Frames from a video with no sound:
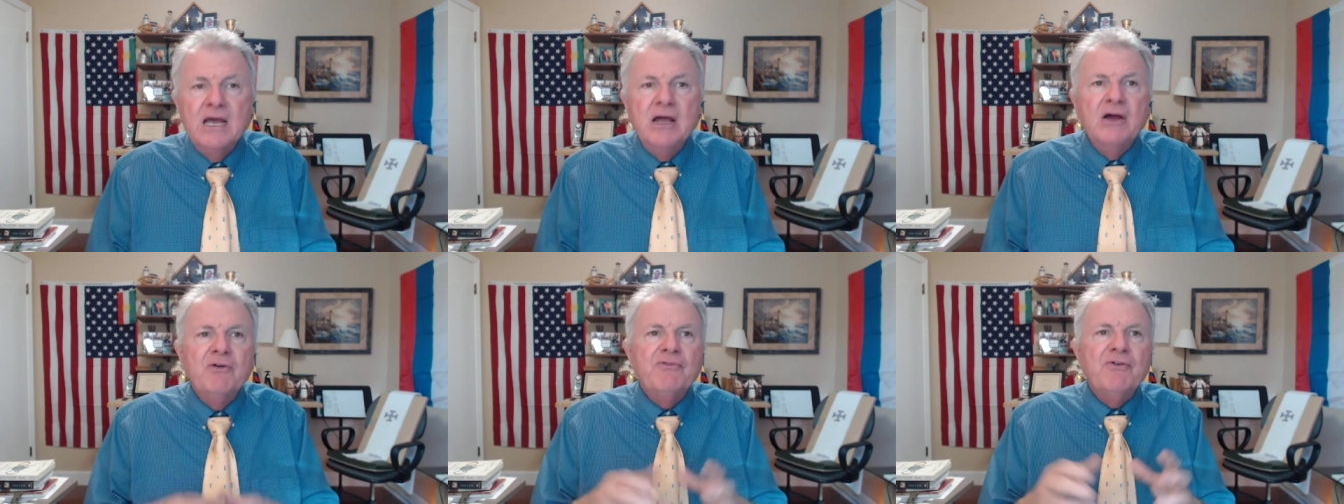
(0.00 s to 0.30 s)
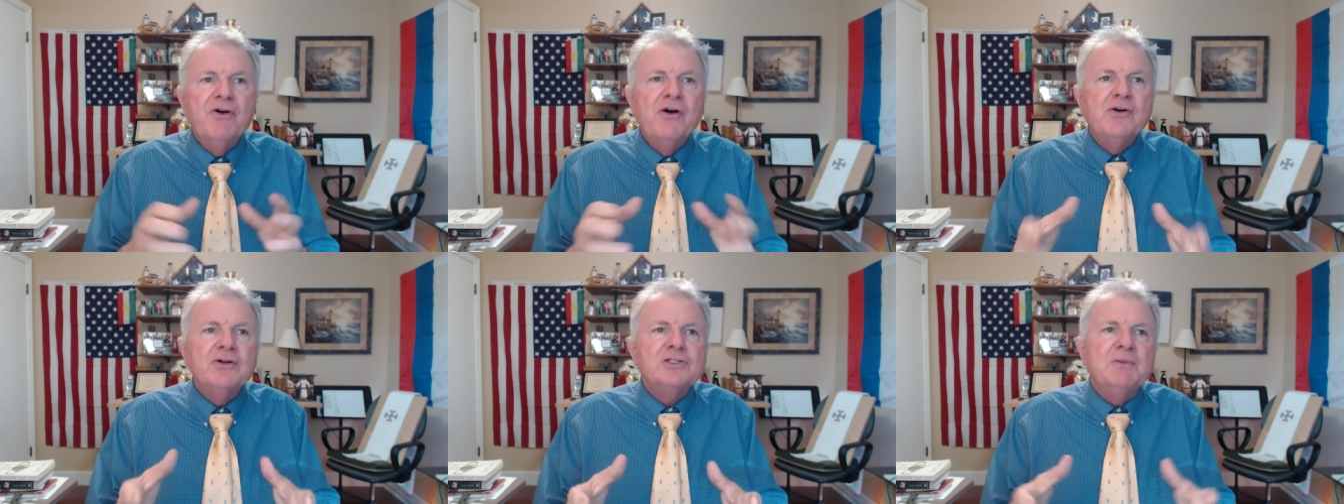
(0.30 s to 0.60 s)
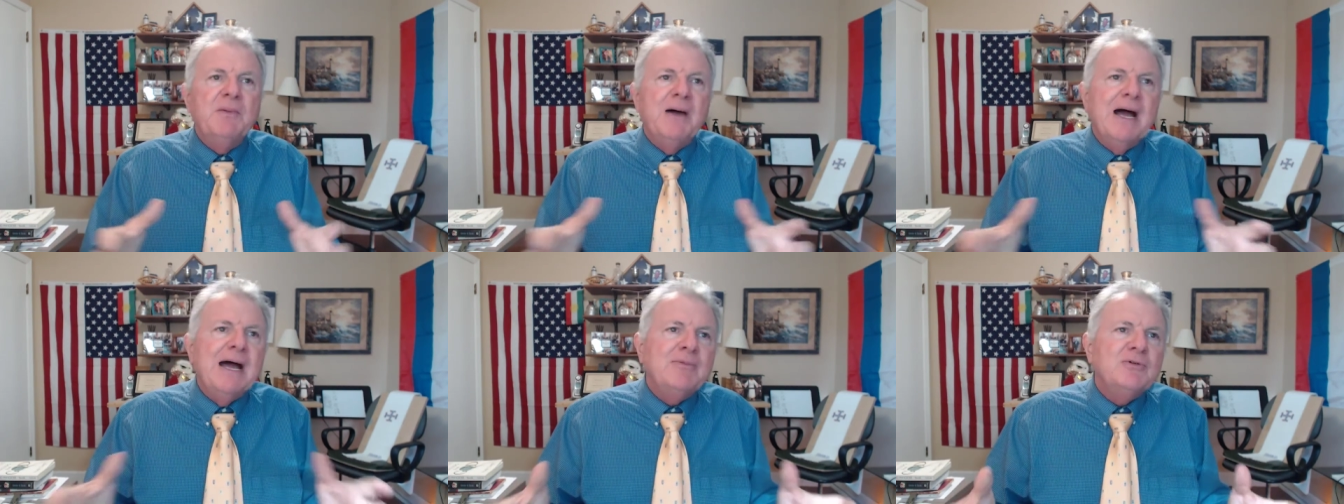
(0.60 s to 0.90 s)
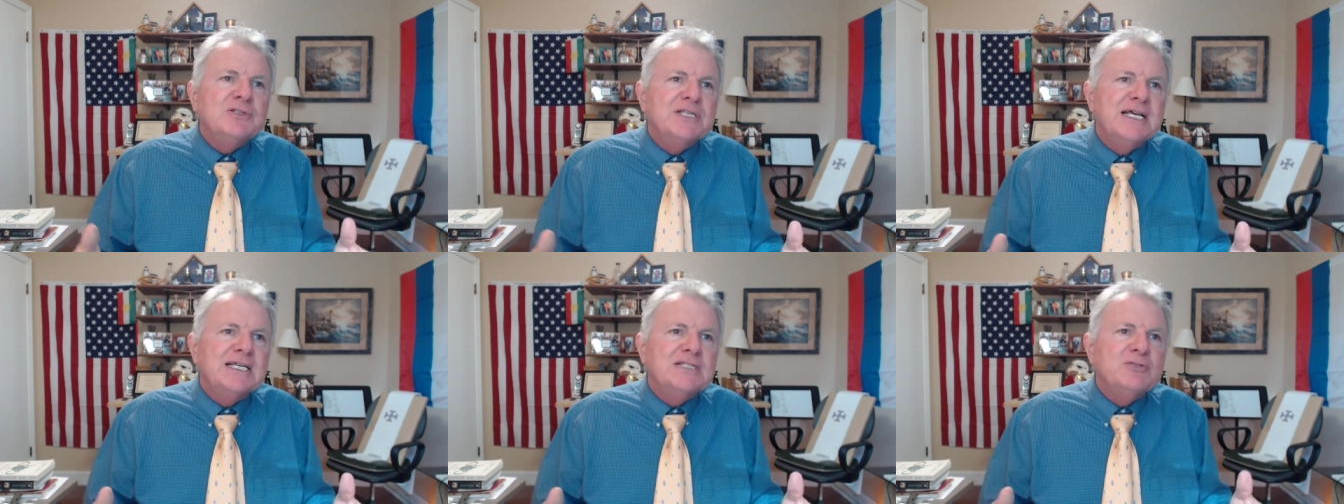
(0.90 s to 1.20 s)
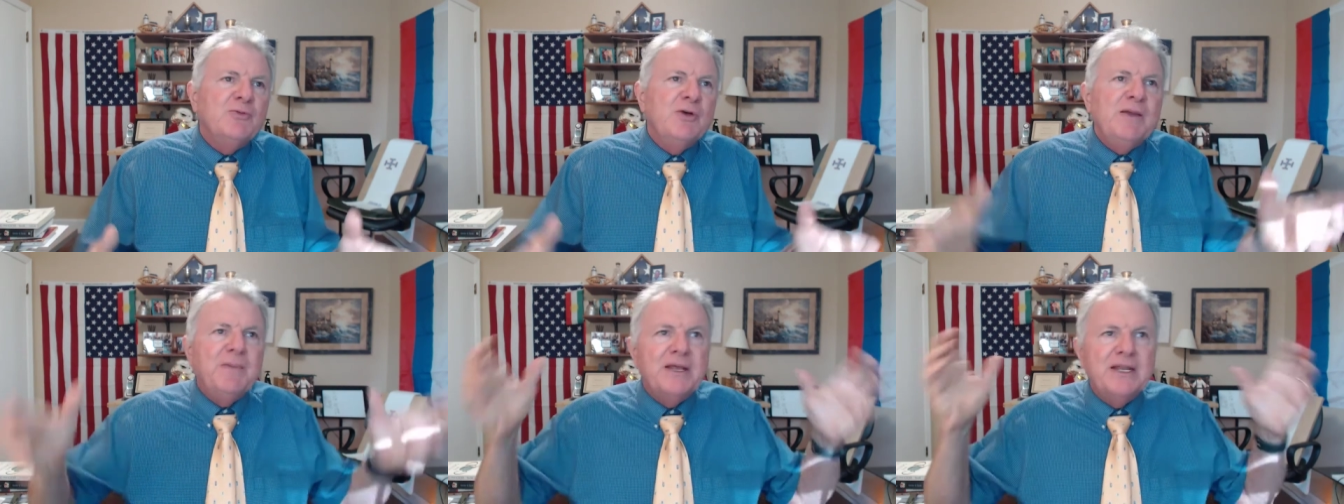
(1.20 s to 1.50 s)
Folks, the Bible says
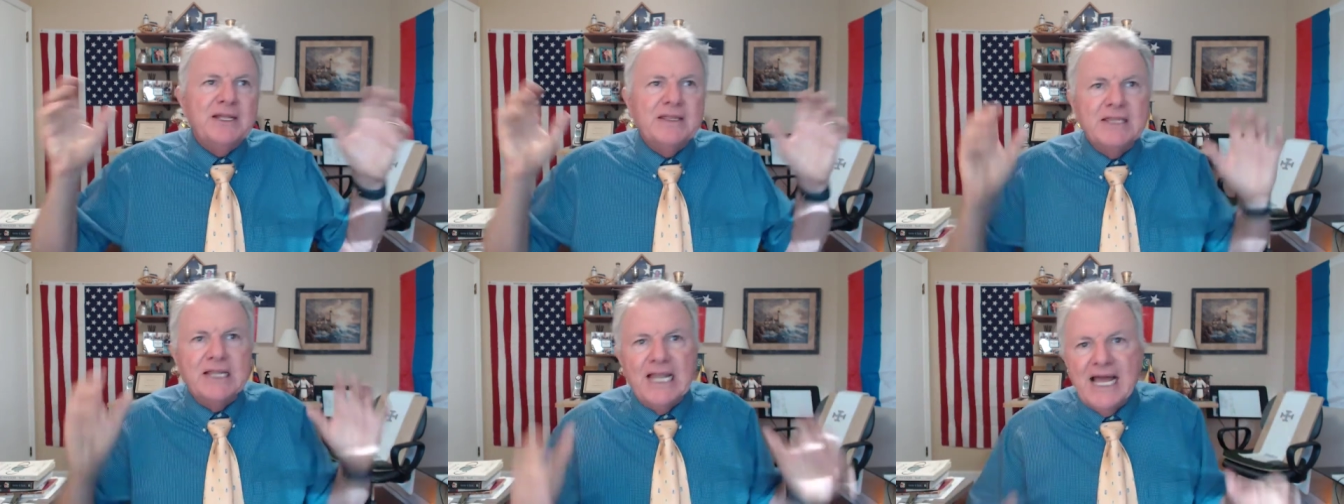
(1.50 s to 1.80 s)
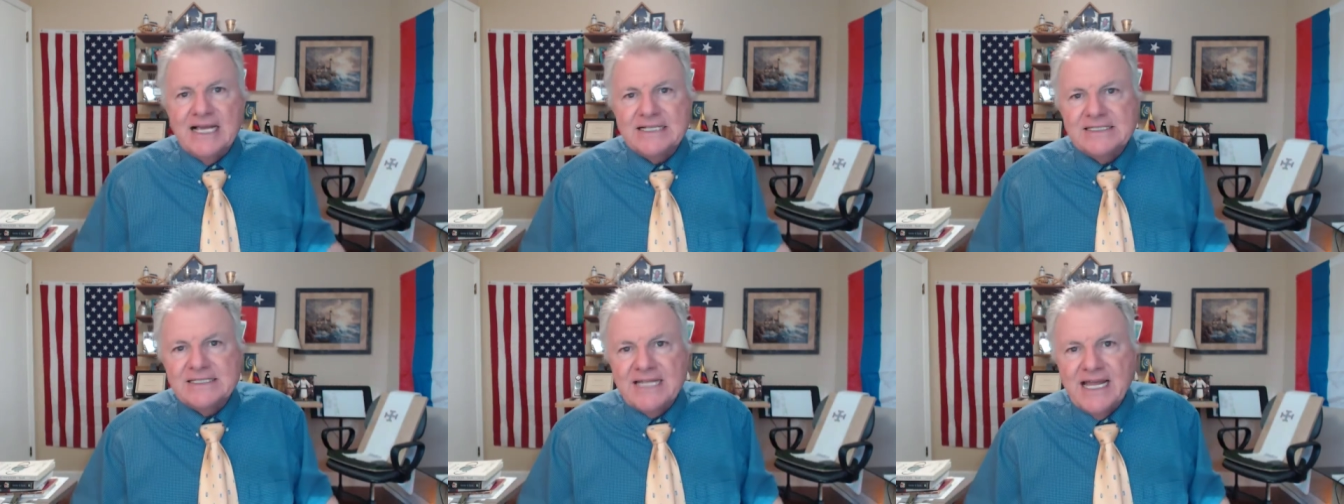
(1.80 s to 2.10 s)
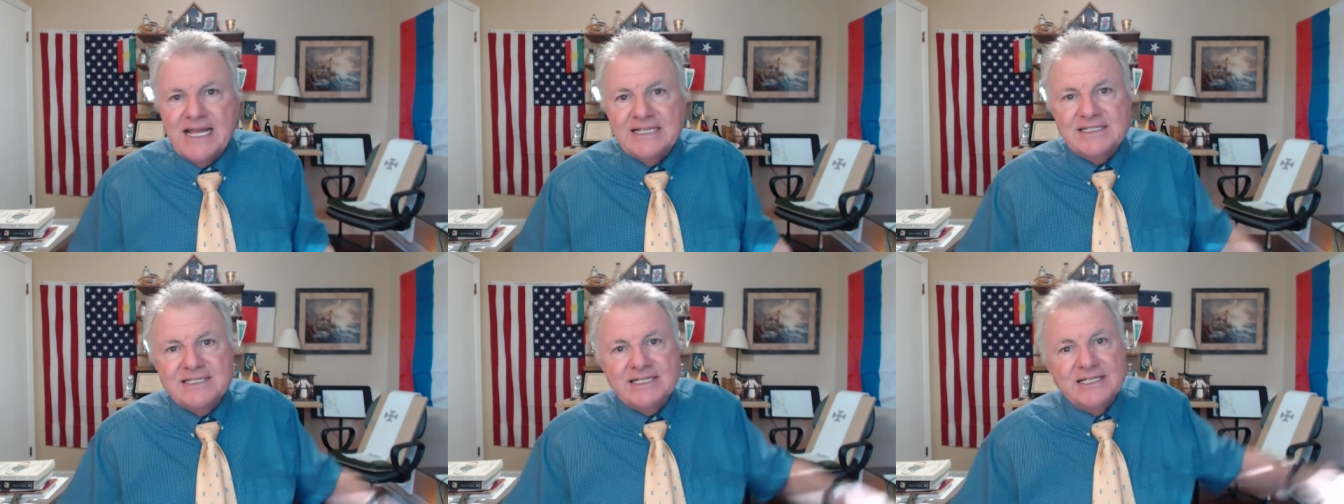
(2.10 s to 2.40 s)
we've been in the last days